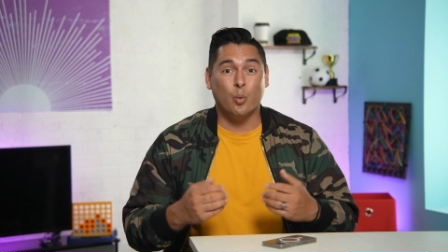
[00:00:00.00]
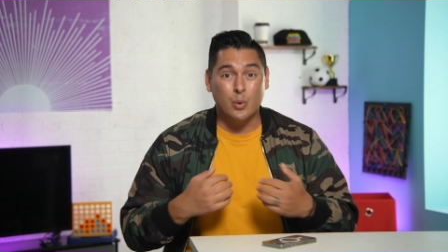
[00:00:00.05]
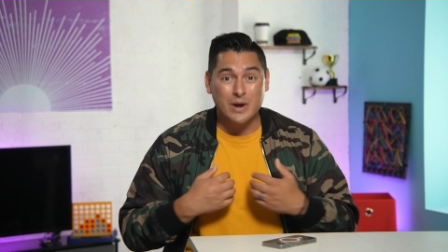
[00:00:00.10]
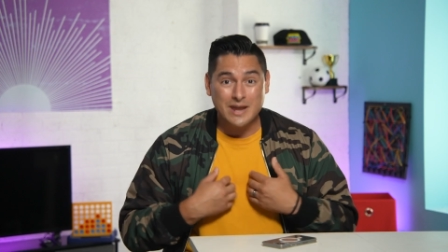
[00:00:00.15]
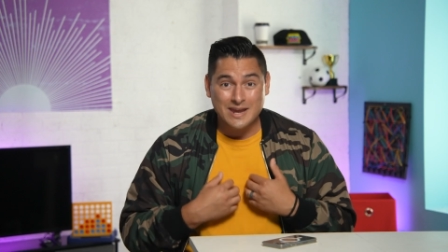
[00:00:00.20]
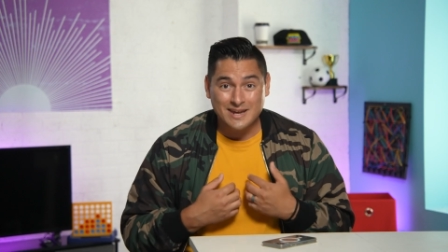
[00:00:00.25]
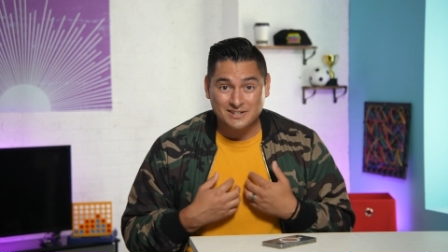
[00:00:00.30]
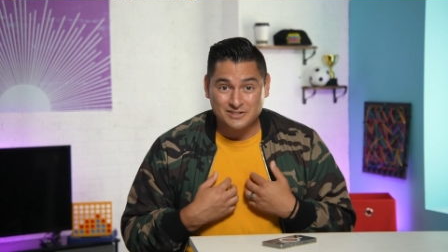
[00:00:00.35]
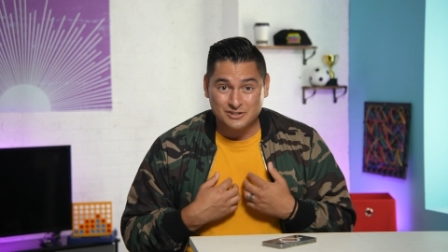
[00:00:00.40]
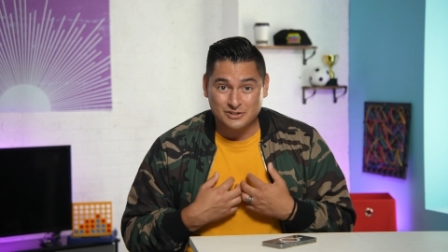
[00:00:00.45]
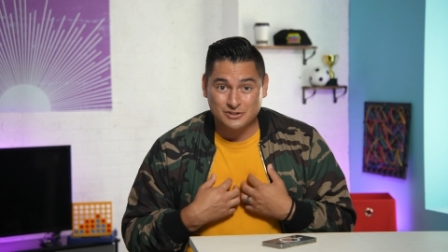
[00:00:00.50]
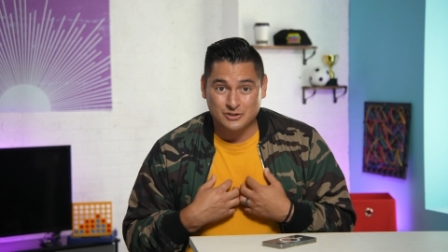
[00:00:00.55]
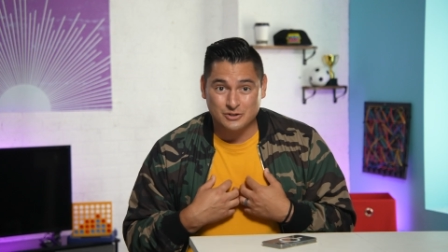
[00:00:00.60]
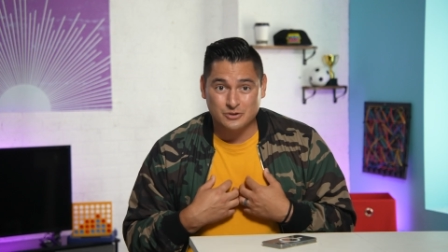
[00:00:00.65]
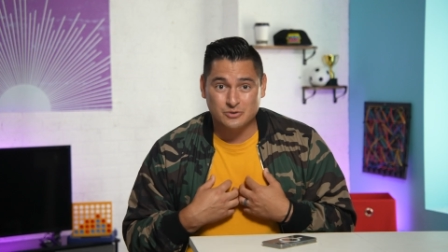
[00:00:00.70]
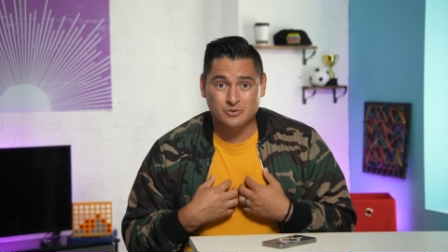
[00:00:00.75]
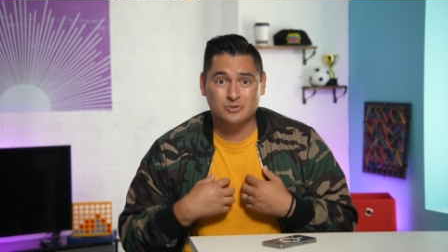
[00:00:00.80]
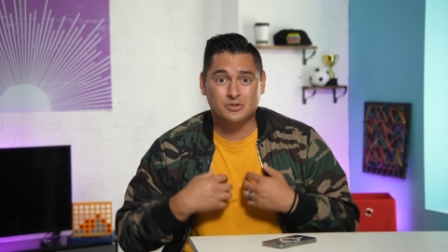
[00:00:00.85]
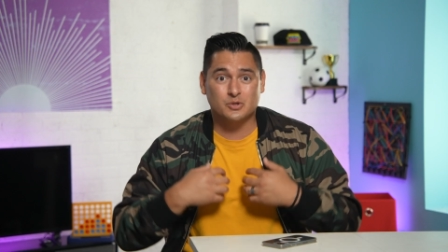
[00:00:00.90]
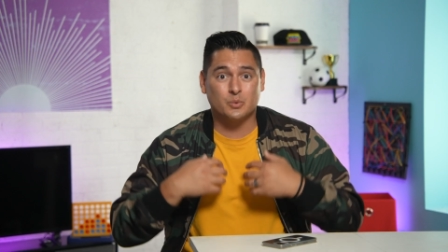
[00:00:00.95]
We get to
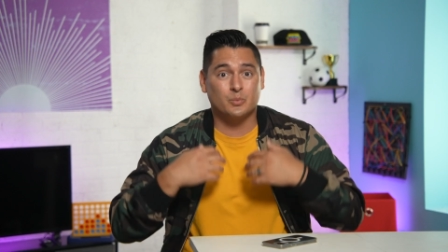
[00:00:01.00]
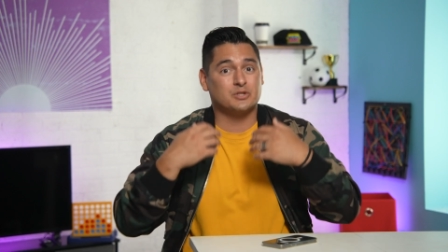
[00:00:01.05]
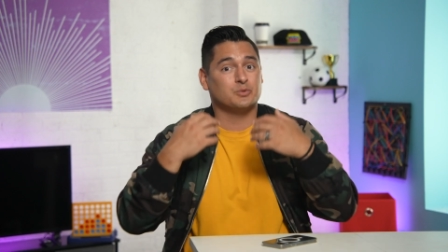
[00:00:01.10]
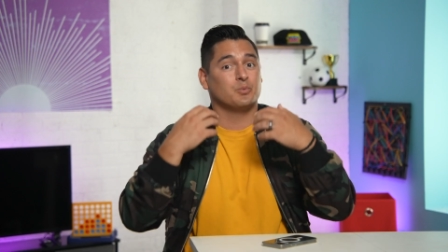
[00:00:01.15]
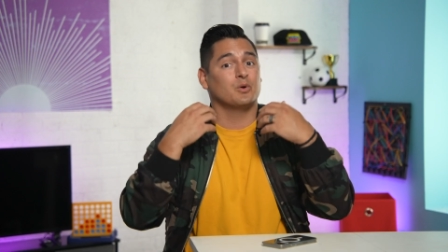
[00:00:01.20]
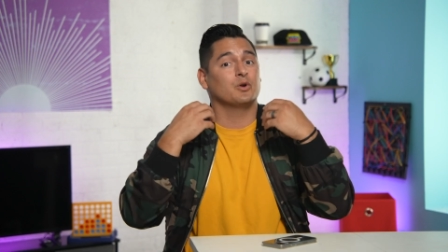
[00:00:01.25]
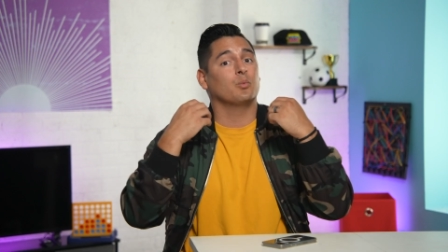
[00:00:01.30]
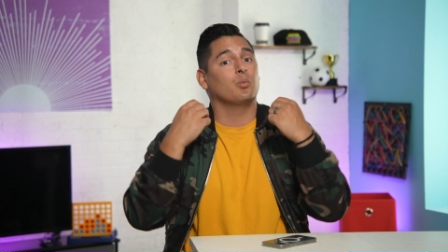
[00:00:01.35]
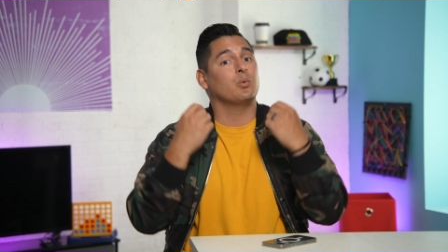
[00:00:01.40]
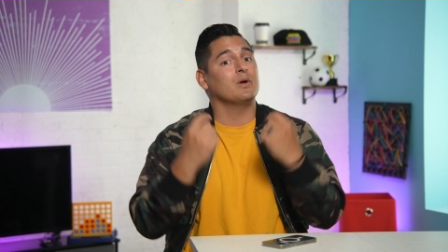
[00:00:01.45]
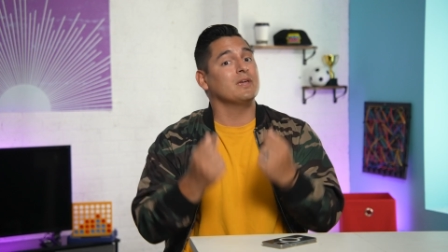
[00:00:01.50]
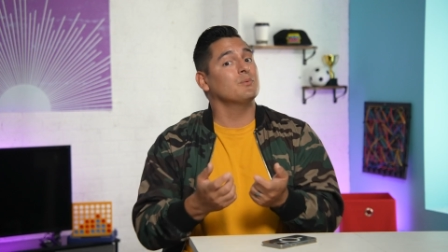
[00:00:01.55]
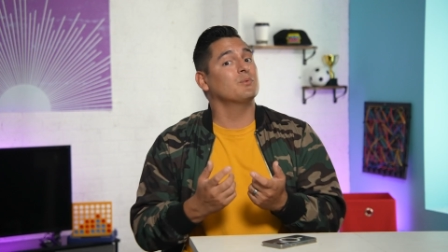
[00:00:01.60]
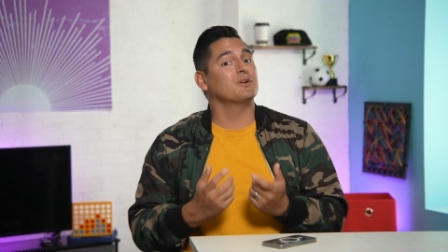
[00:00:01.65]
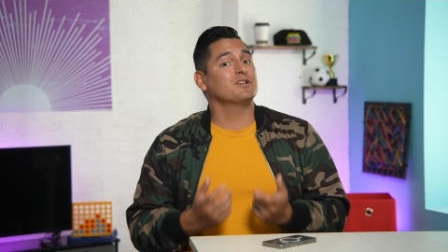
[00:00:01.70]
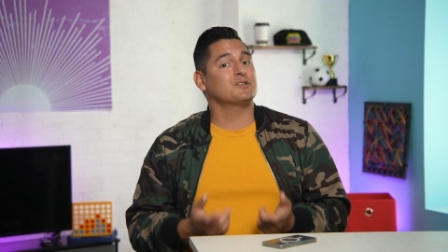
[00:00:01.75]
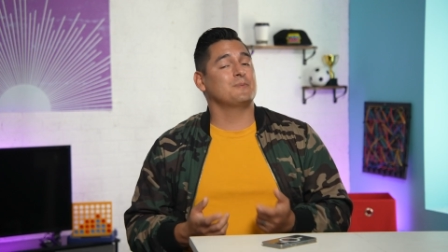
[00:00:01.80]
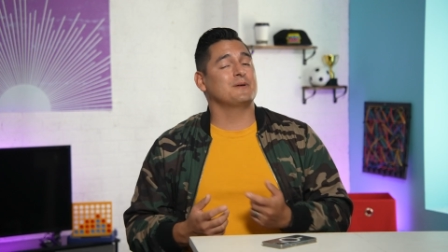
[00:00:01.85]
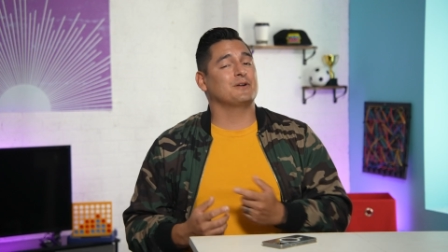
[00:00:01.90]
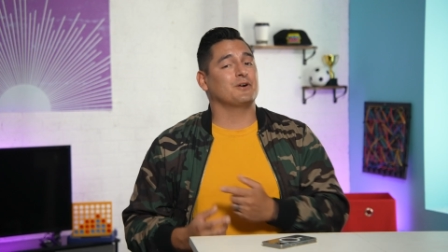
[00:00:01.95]
choose which one we
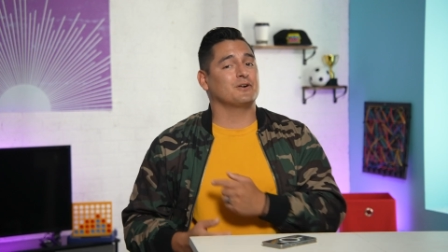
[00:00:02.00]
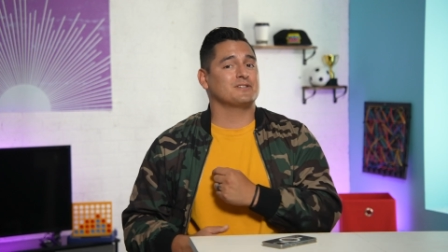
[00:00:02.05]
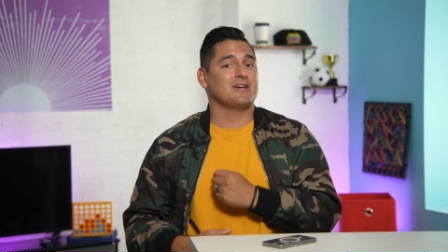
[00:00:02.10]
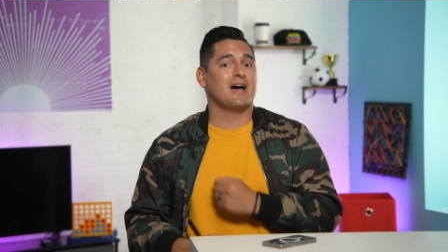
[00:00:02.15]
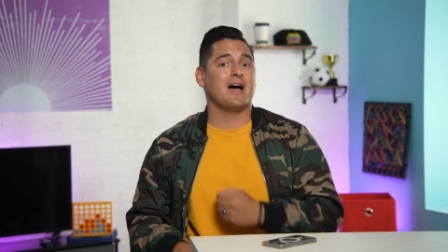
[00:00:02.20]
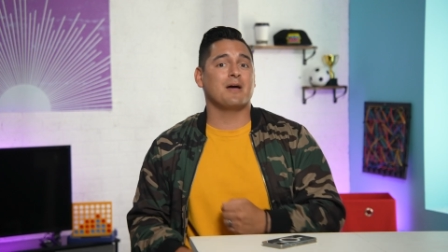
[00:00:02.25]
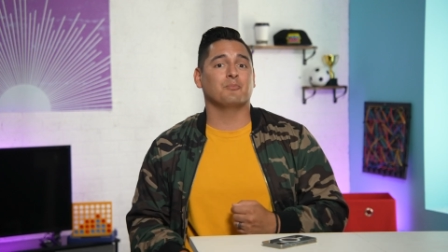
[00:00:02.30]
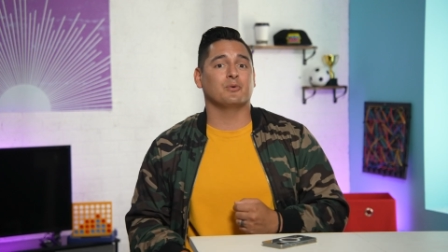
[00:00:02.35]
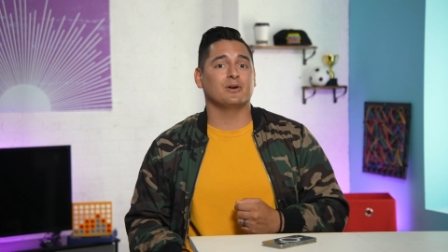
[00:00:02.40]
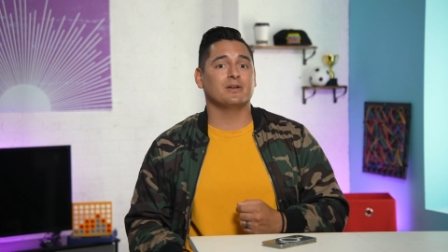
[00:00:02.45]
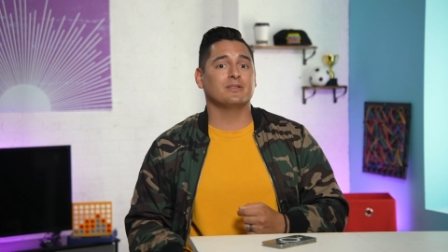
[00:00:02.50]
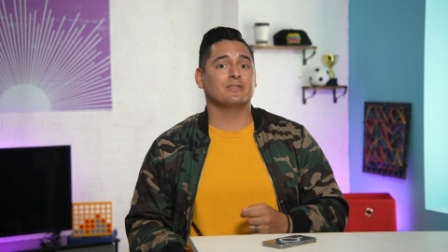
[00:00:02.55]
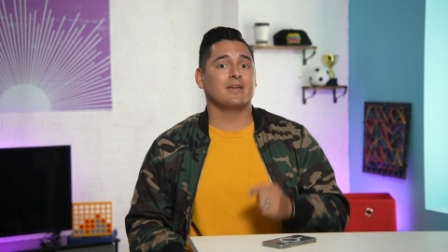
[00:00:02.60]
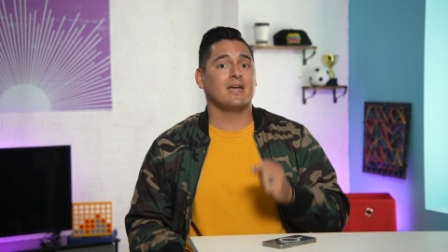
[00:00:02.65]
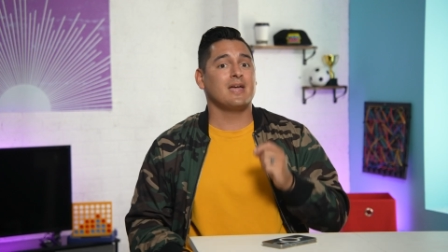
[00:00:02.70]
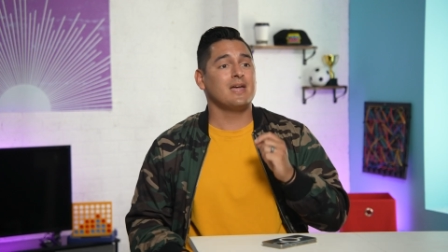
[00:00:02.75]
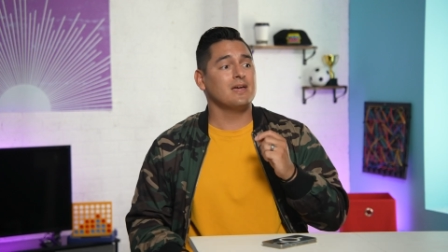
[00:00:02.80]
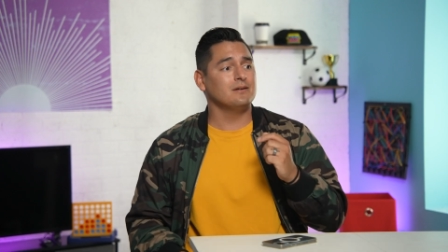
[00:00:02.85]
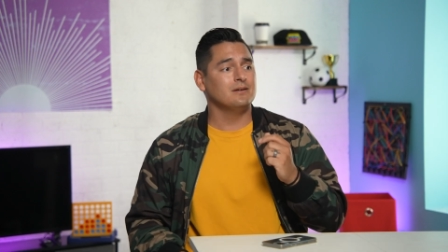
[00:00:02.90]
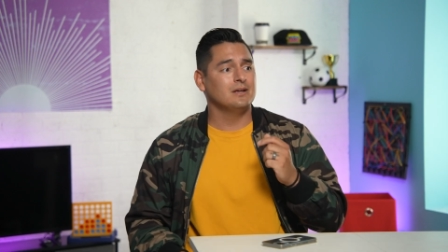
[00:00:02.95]
want to spend our time with
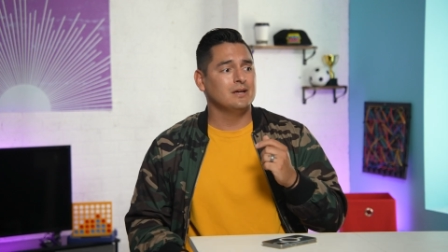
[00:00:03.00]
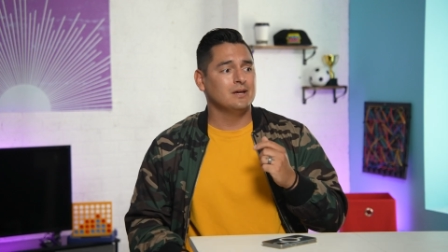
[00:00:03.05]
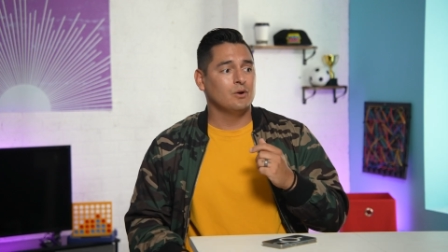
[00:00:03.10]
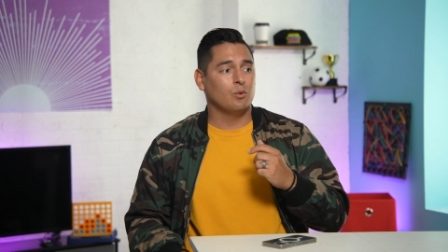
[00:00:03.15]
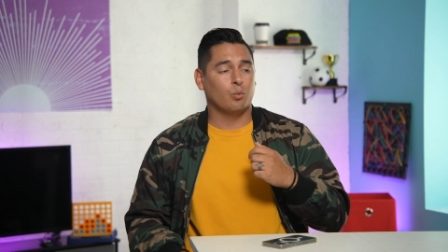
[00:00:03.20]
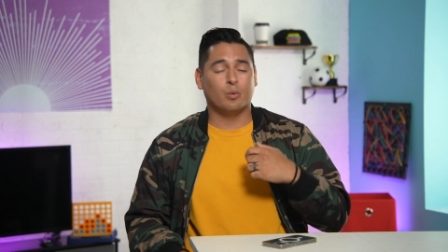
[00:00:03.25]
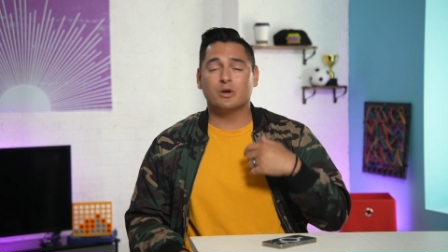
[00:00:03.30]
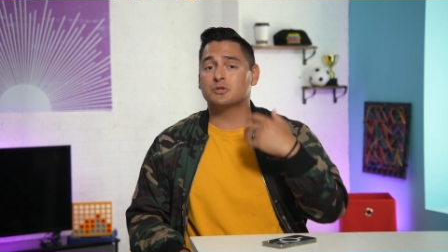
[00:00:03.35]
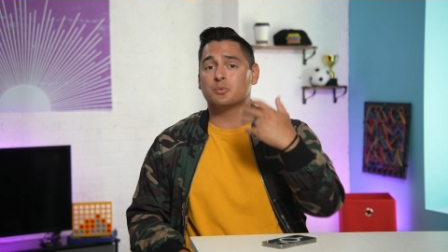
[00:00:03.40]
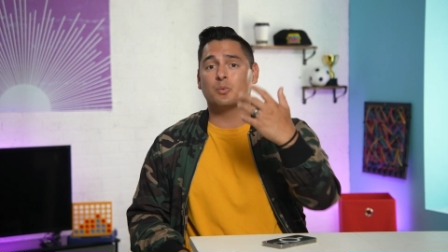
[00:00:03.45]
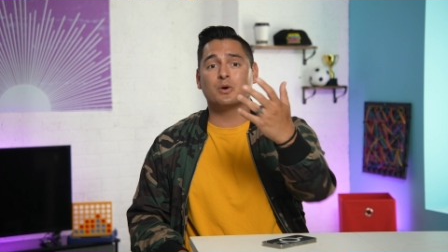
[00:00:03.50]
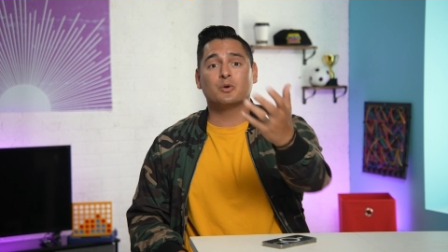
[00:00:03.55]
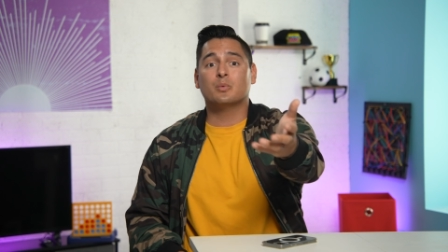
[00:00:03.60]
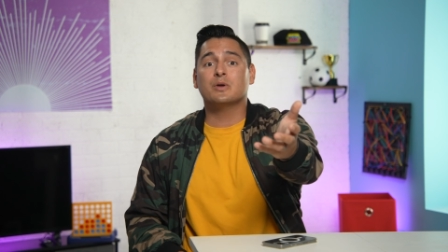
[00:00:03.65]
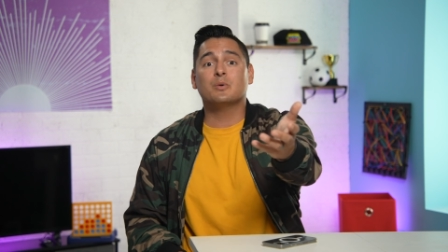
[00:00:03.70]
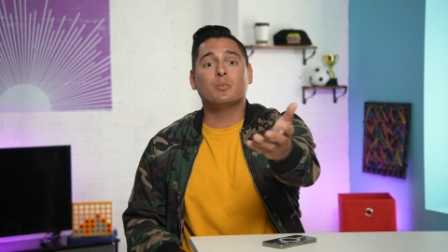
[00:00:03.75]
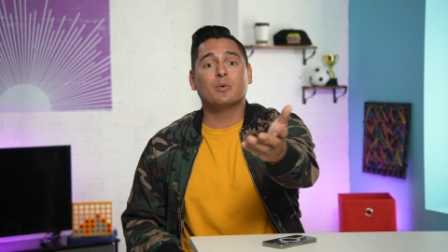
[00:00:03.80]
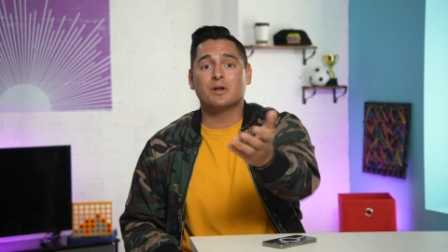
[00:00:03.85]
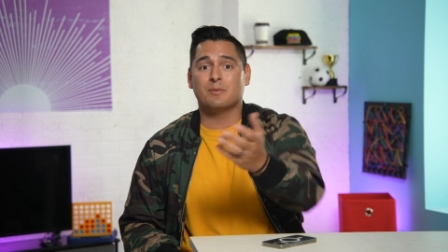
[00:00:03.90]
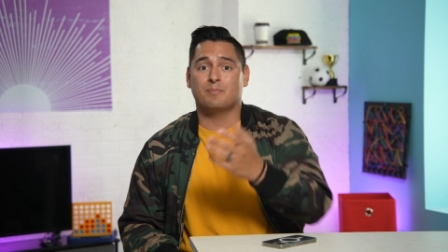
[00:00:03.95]
and which one
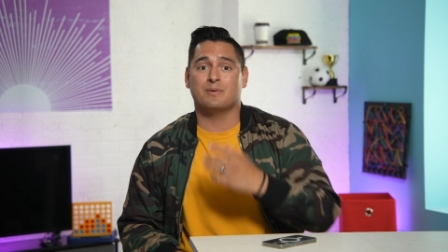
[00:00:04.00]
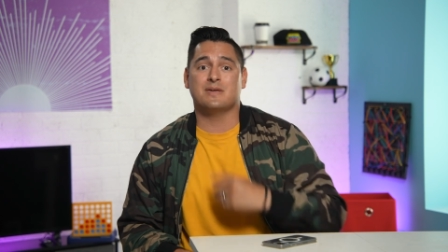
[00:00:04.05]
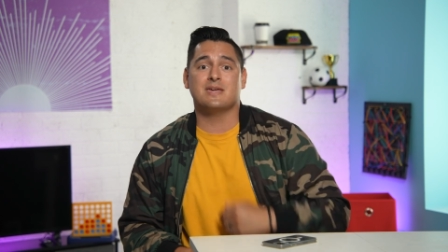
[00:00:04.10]
we want to